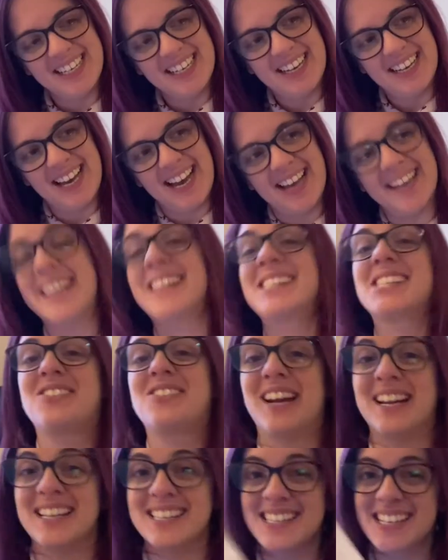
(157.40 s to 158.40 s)
an
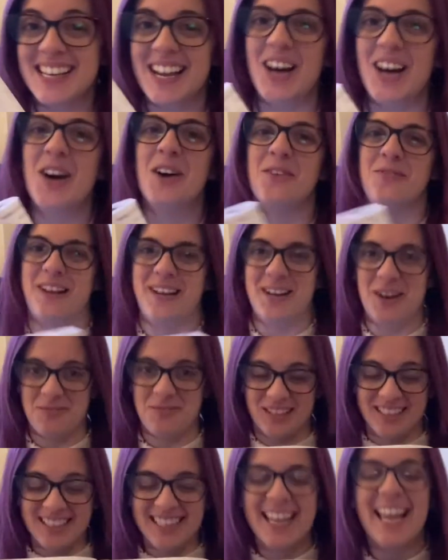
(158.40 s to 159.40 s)
extract of a
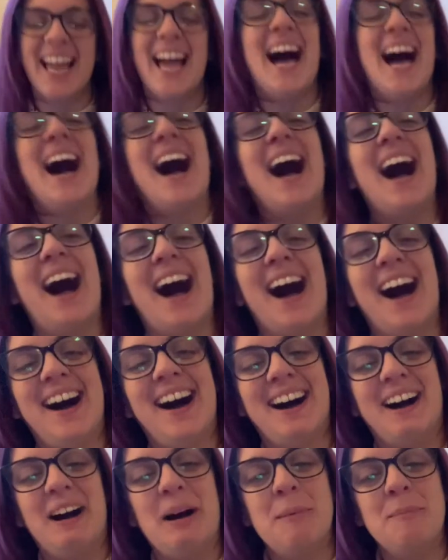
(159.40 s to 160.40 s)
novel.
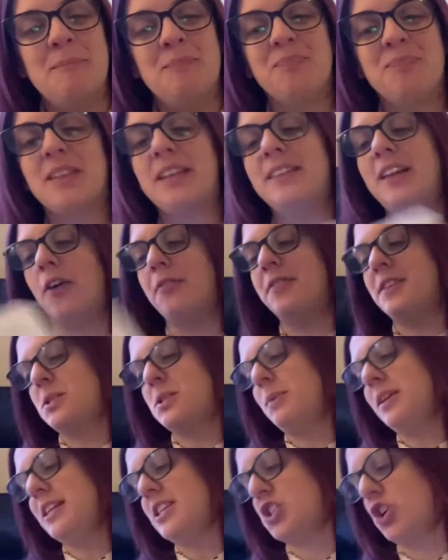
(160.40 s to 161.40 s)
Now, this
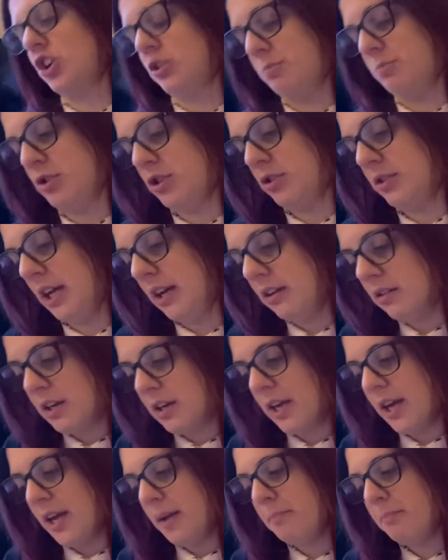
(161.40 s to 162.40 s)
one is optional,
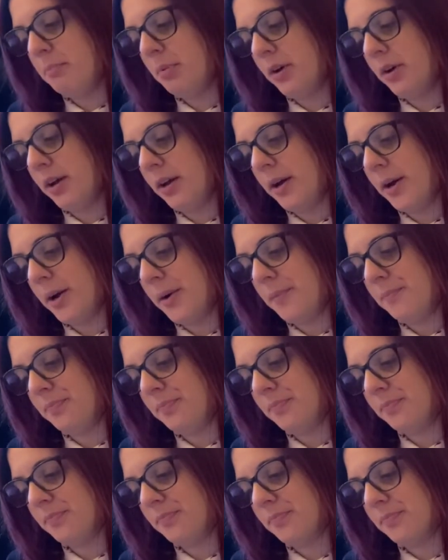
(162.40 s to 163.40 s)
okay? But
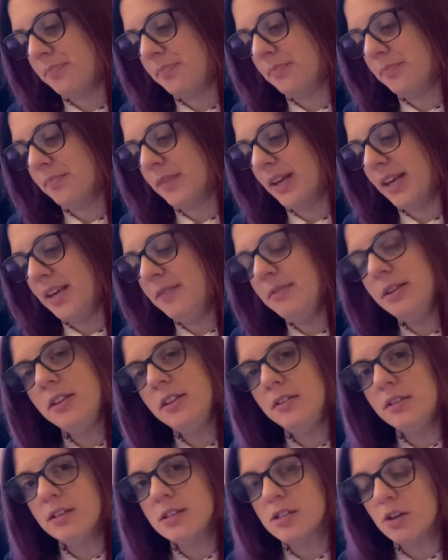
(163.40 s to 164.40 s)
even
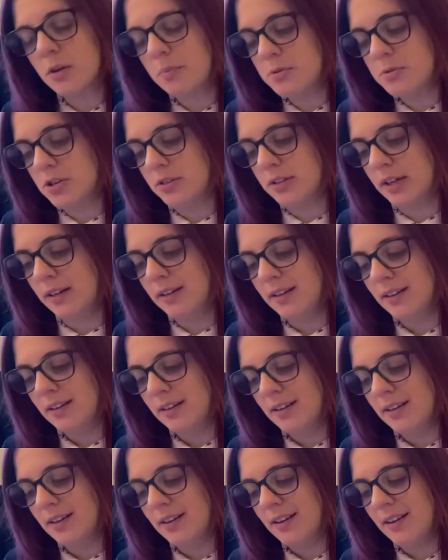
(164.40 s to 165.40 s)
though it's optional,
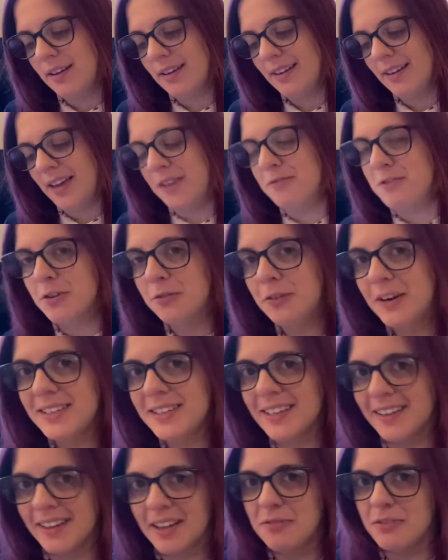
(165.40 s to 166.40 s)
if you find
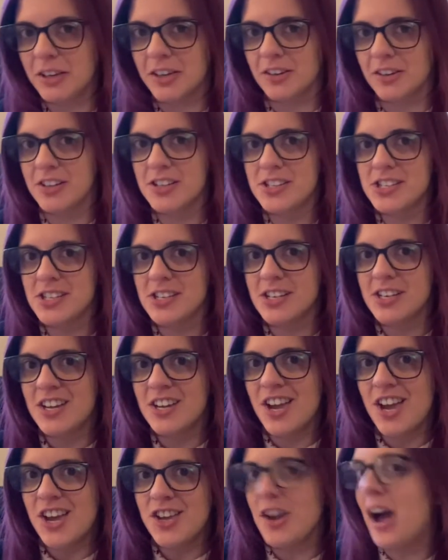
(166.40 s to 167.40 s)
it difficult,
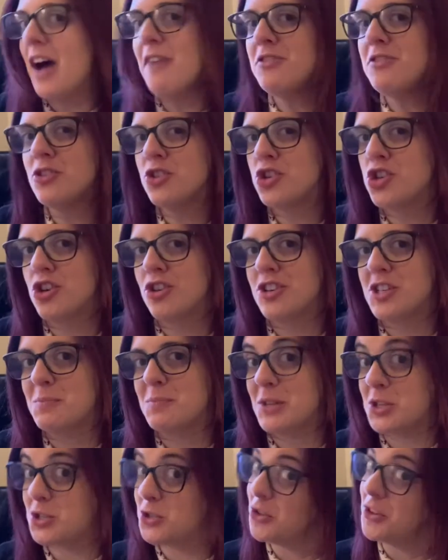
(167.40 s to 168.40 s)
you have no choice
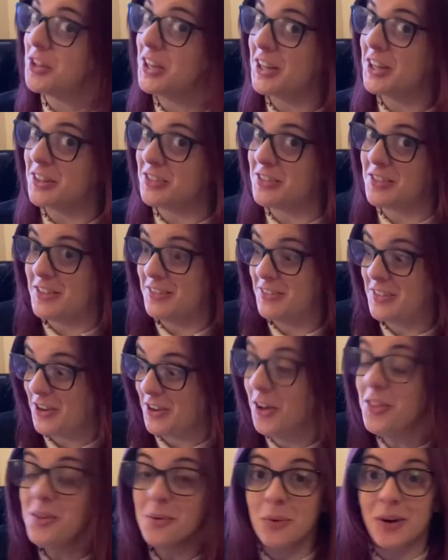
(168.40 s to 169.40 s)
but to do the
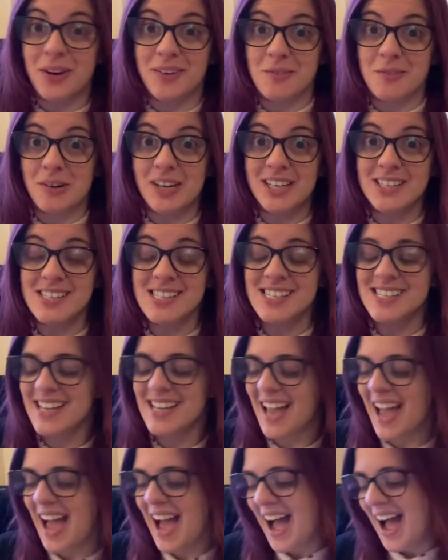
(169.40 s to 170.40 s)
other one, right?
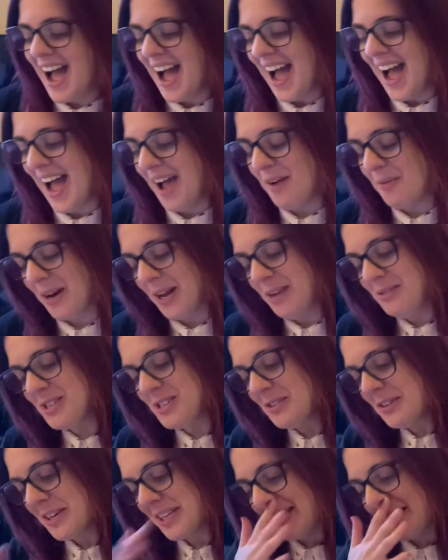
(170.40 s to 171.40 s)
And when I was
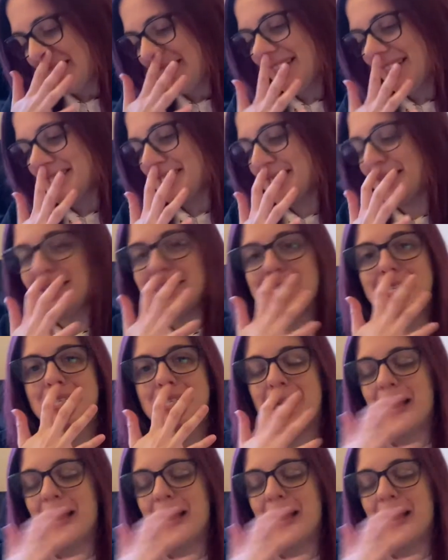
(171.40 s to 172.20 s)
looking at this is